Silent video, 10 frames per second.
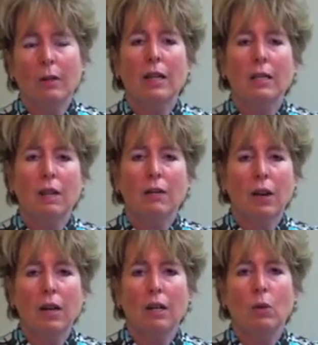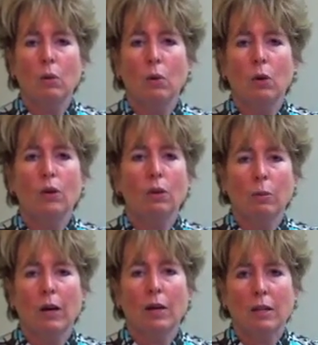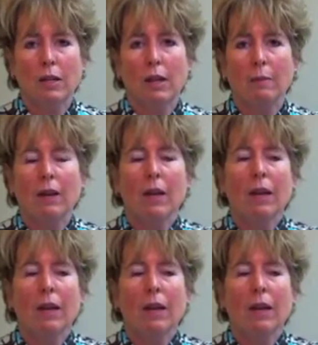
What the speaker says: It has to have HUD or your buyer's name.